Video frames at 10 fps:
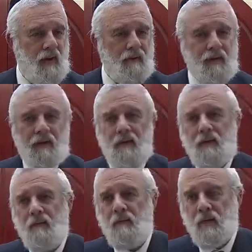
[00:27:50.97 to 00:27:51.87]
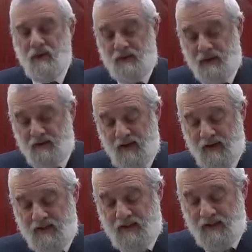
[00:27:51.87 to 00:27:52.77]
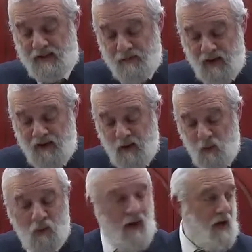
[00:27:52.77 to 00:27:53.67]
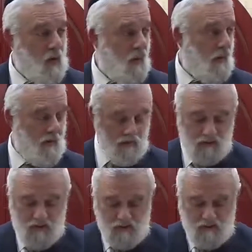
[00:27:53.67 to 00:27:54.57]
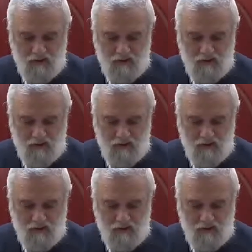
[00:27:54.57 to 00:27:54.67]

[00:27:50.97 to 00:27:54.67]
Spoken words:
I think we can say that he's explaining why he quarreled.